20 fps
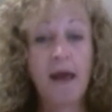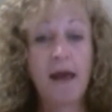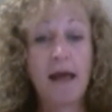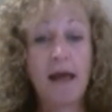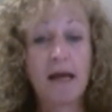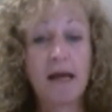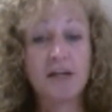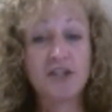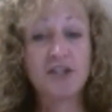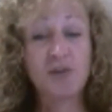
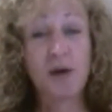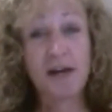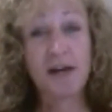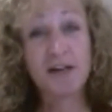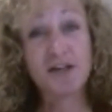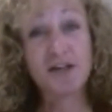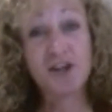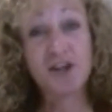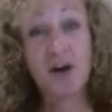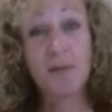And she wanted
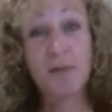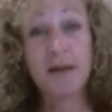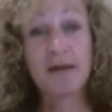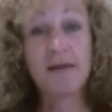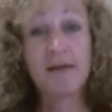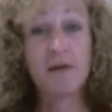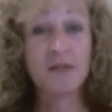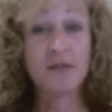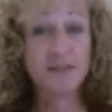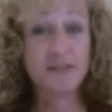to show me
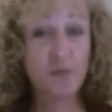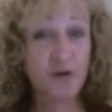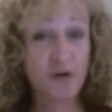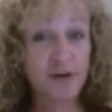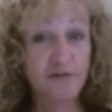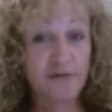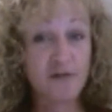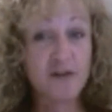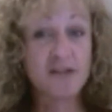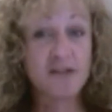that there was more
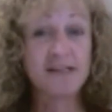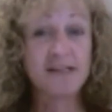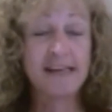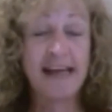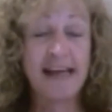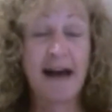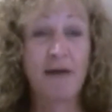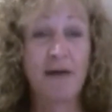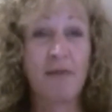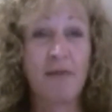
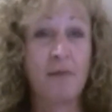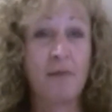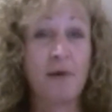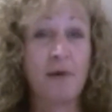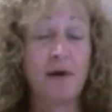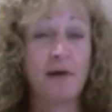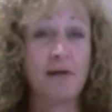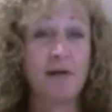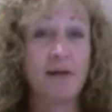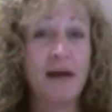diversity out in the
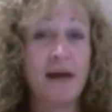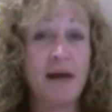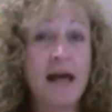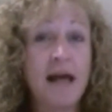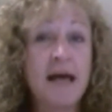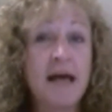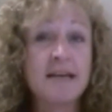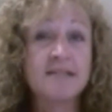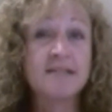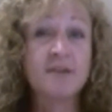world.
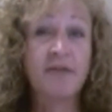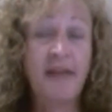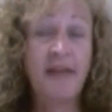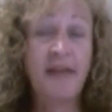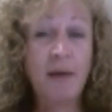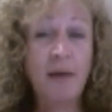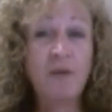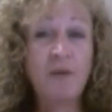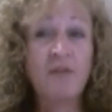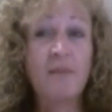So
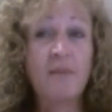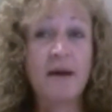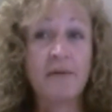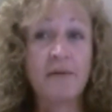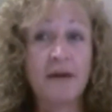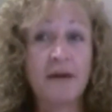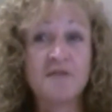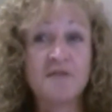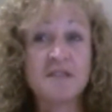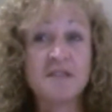that was my
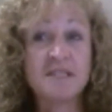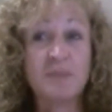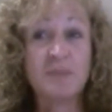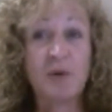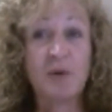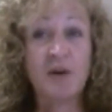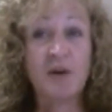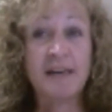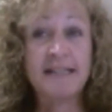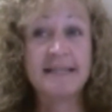reference
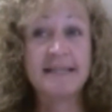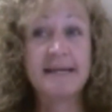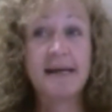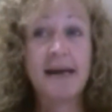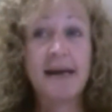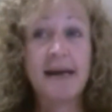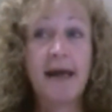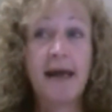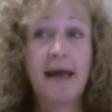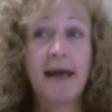point.
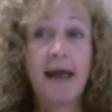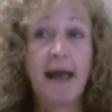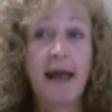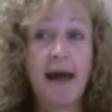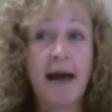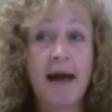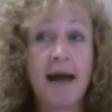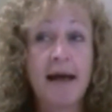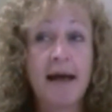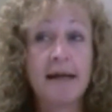
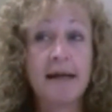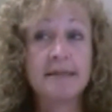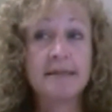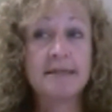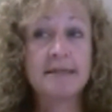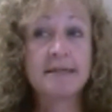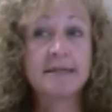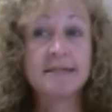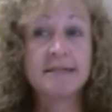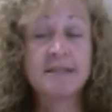And
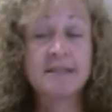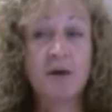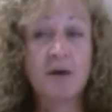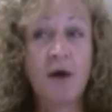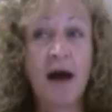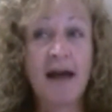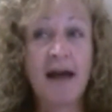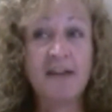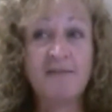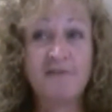so
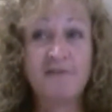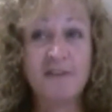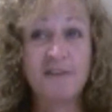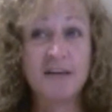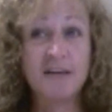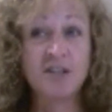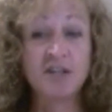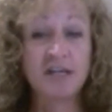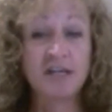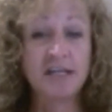I
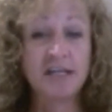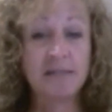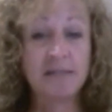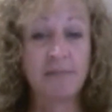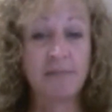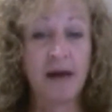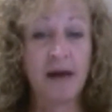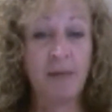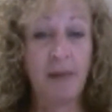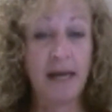envisioned
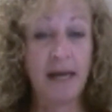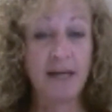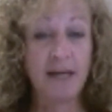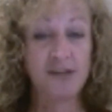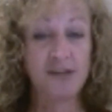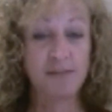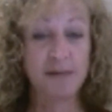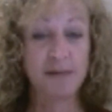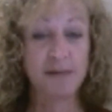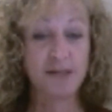my
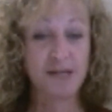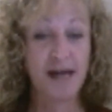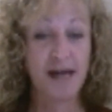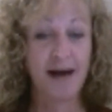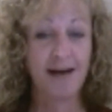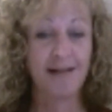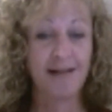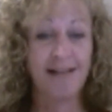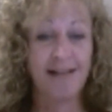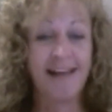patient,
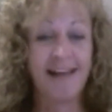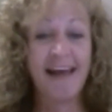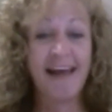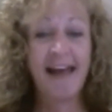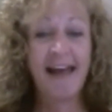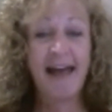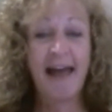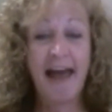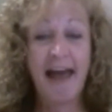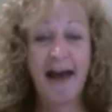Michelle,
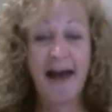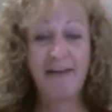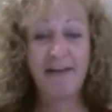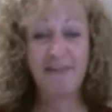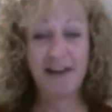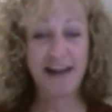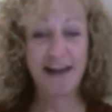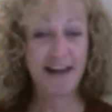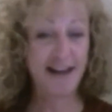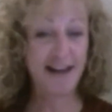
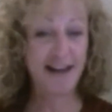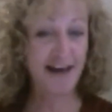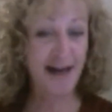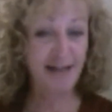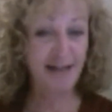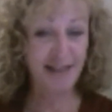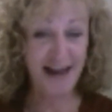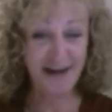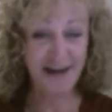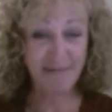having a
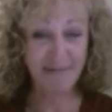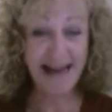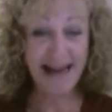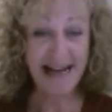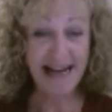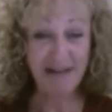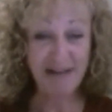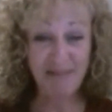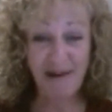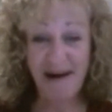lot of
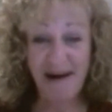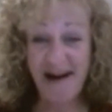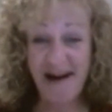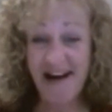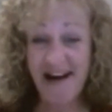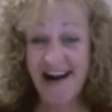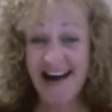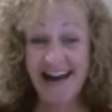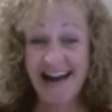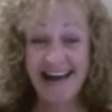makeup
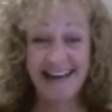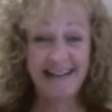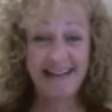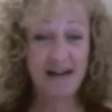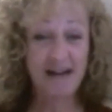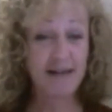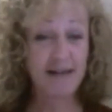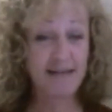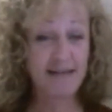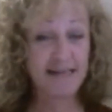on,
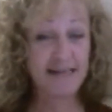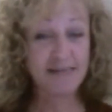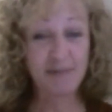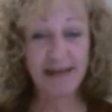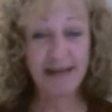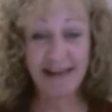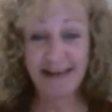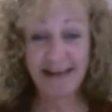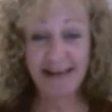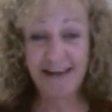these
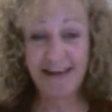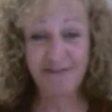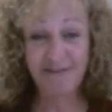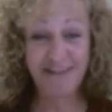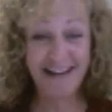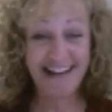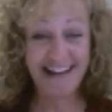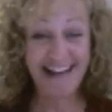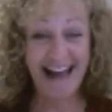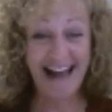big
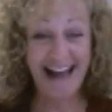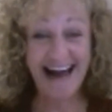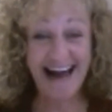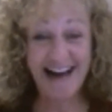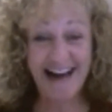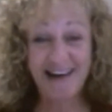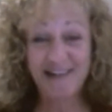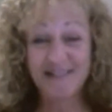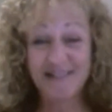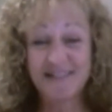evening
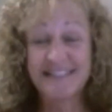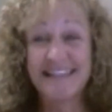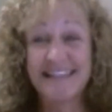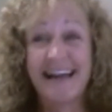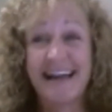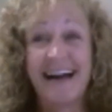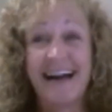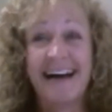gowns.